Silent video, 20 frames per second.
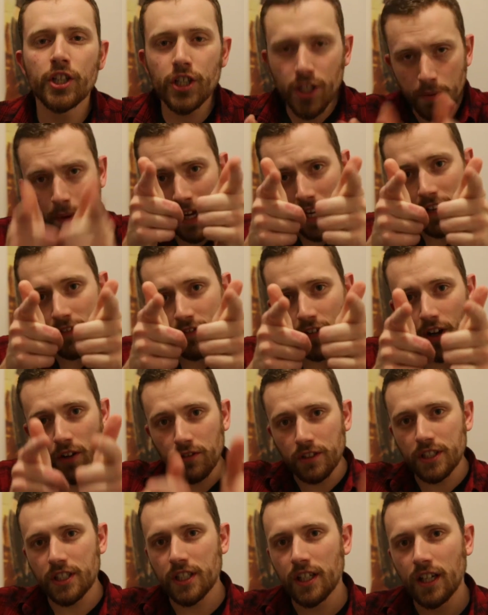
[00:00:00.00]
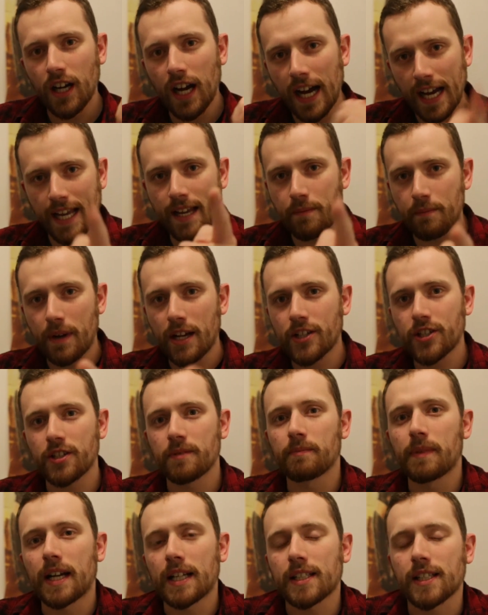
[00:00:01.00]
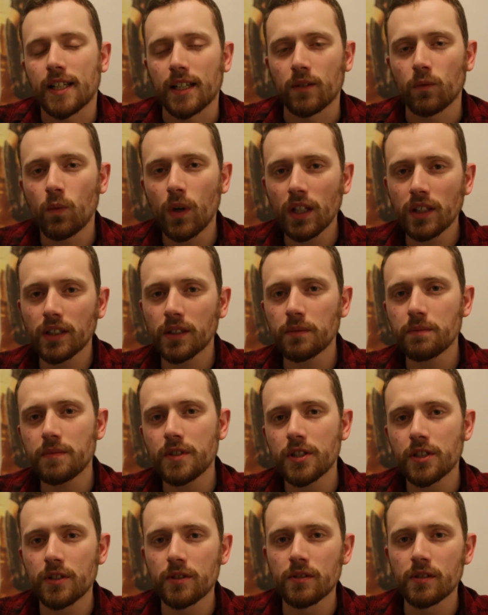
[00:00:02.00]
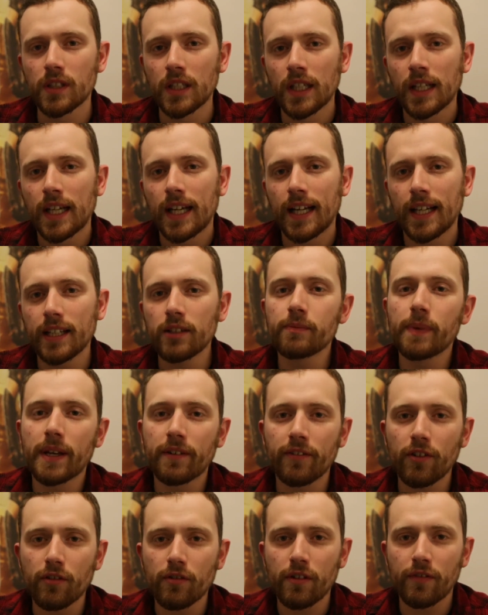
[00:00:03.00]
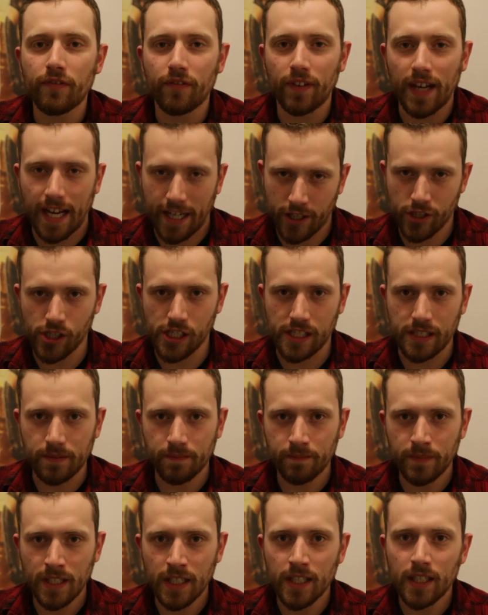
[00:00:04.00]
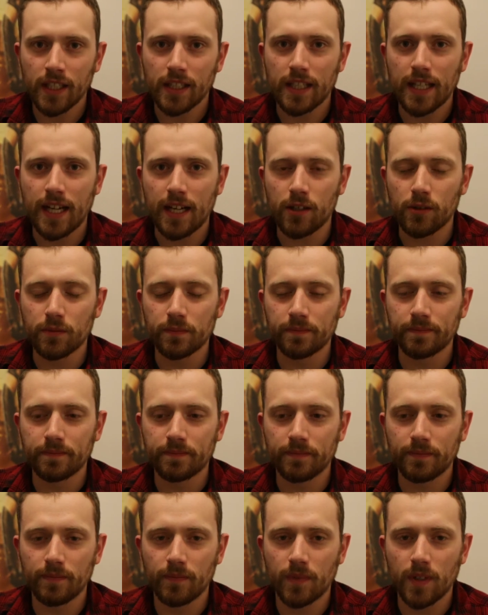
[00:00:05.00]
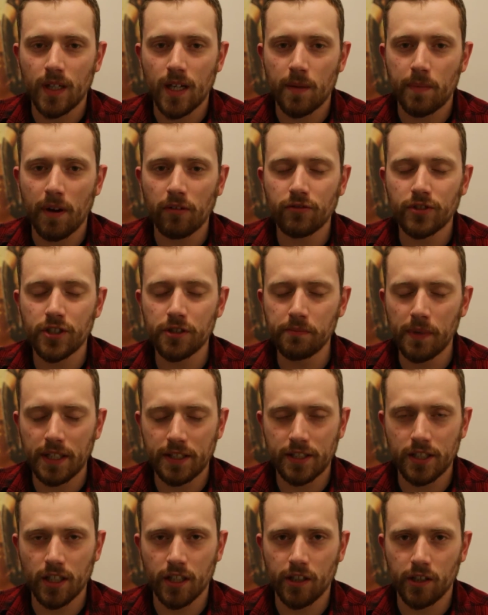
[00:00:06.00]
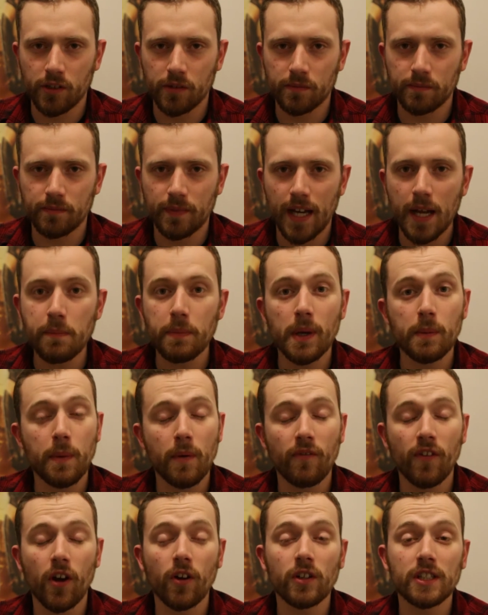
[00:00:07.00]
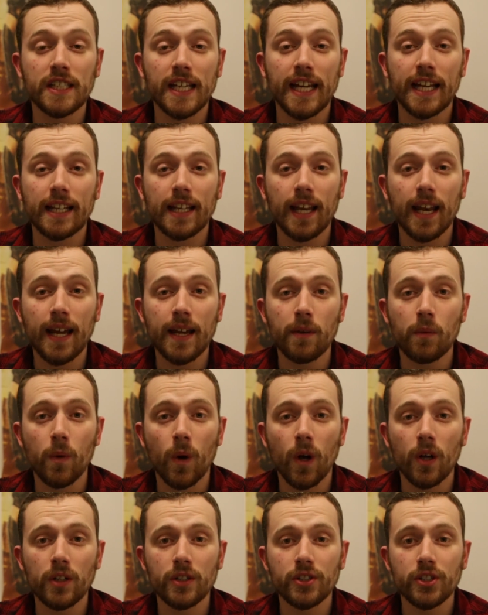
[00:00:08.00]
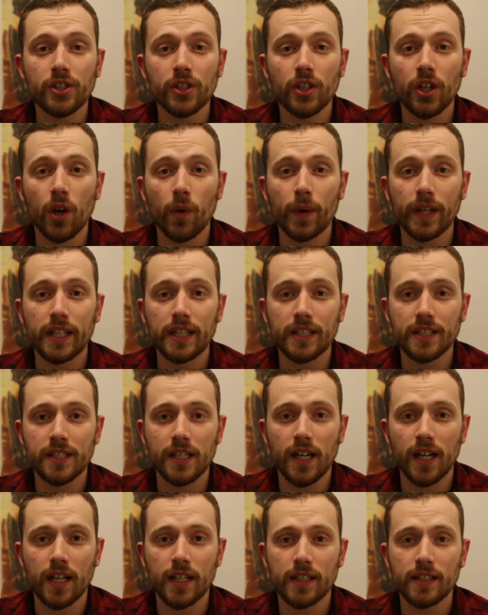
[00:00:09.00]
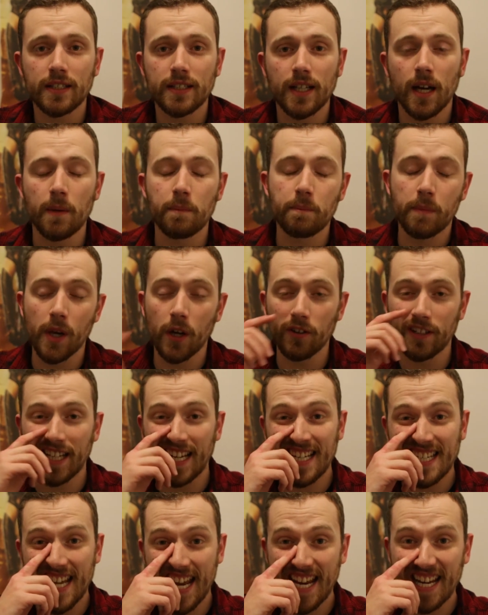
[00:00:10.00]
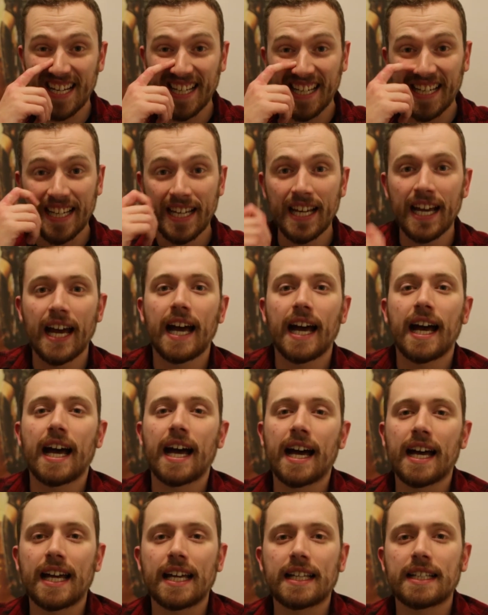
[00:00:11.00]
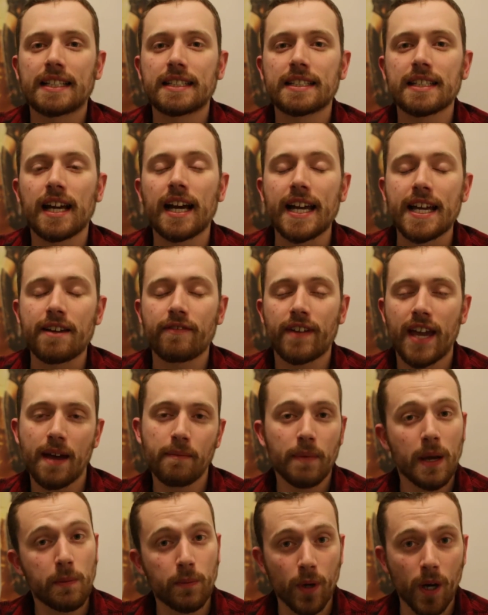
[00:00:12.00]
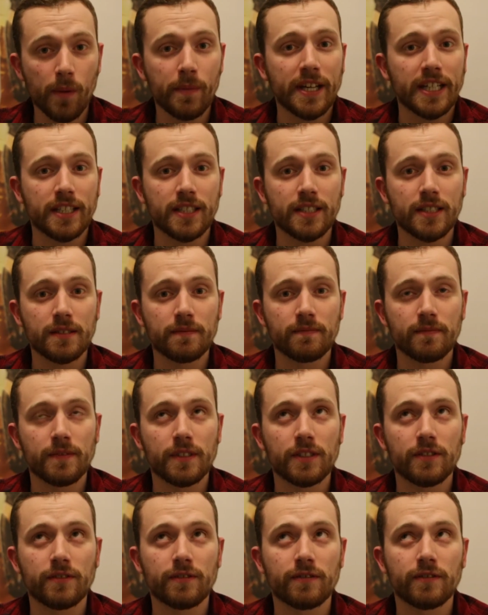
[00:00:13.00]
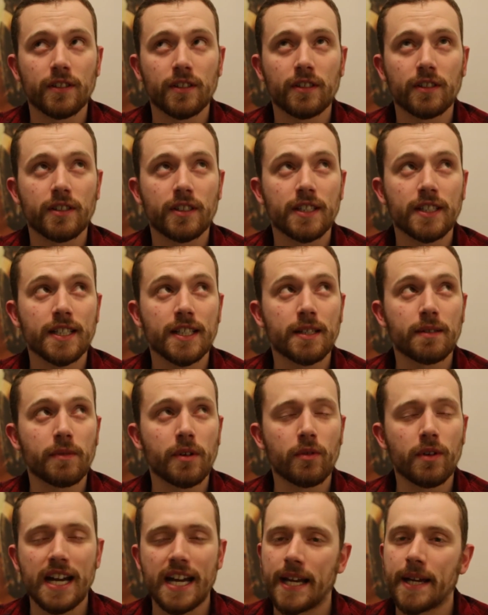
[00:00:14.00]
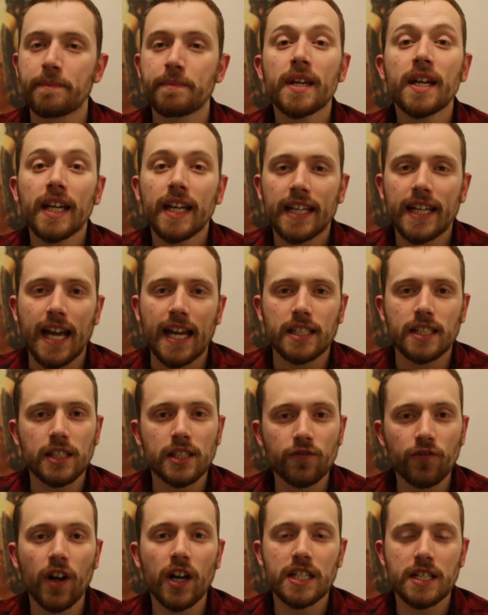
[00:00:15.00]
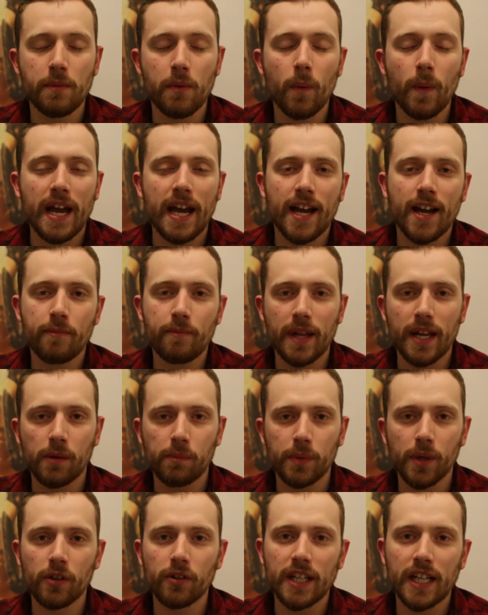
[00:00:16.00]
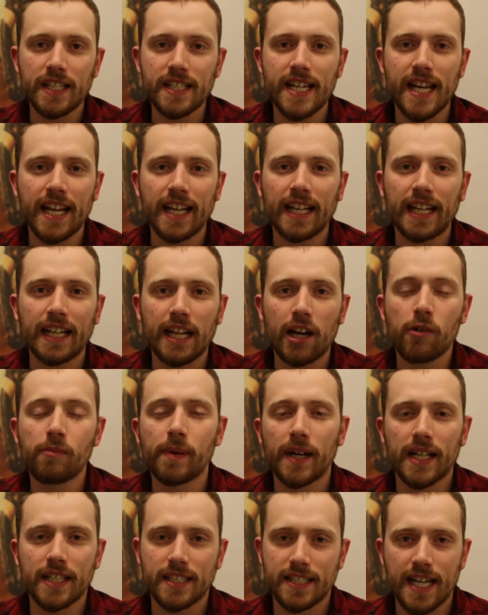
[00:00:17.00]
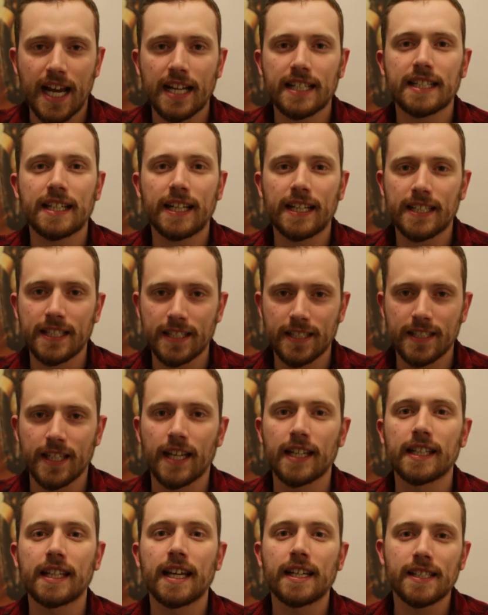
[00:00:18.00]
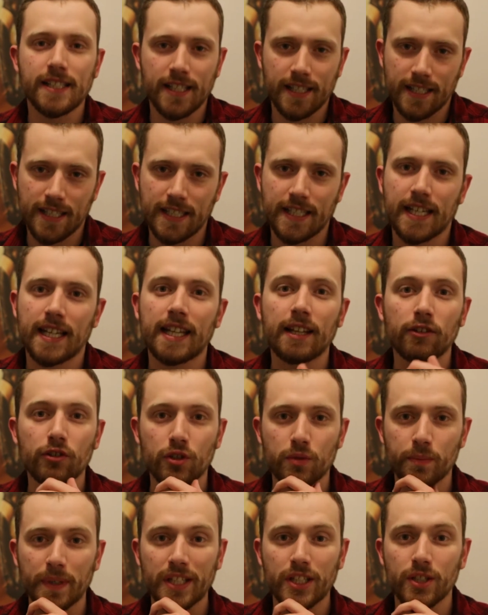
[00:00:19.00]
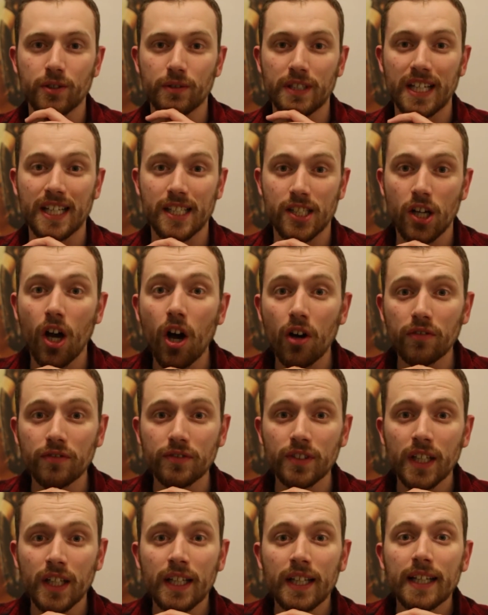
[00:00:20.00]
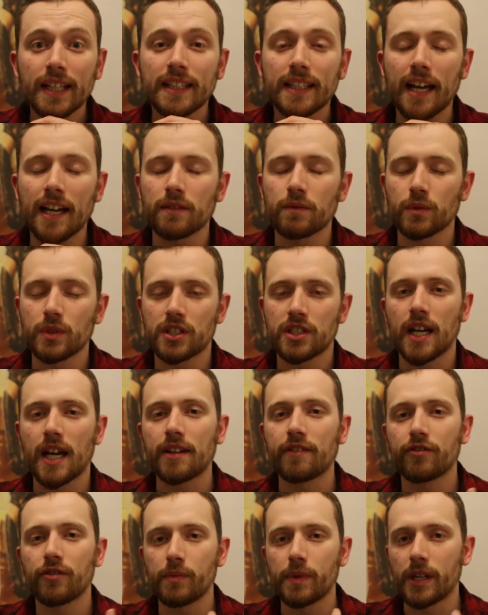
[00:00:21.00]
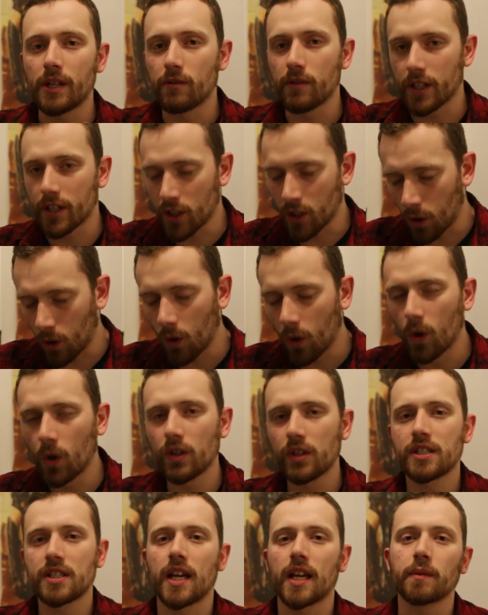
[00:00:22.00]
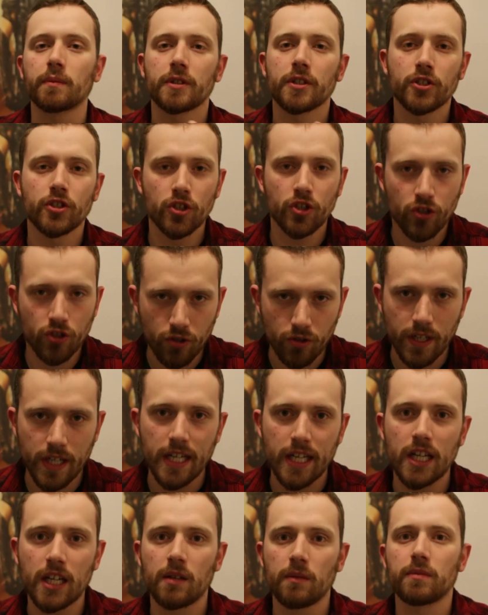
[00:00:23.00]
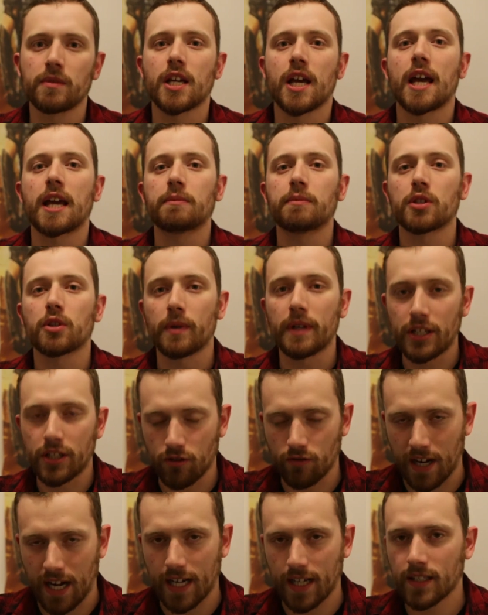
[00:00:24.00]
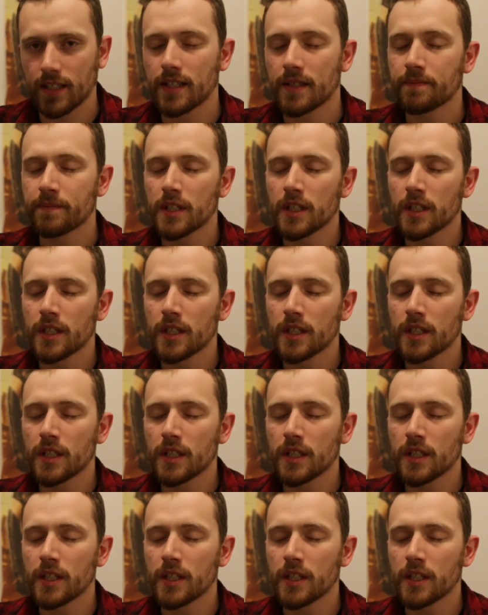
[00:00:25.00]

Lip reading: Shemai folks, I am Mashup Matt and welcome to a little bit of a reflection. Now, about 2 months ago, I put up a vlog saying that I was going to start uploading daily, and I have kept my promise, as far as I'm aware. Yes, as far as I'm aware, I've been uploading daily now, bar Saturdays and Sundays, because I said those were my 2 days off. That was time for me to record, time to stream, time to interact.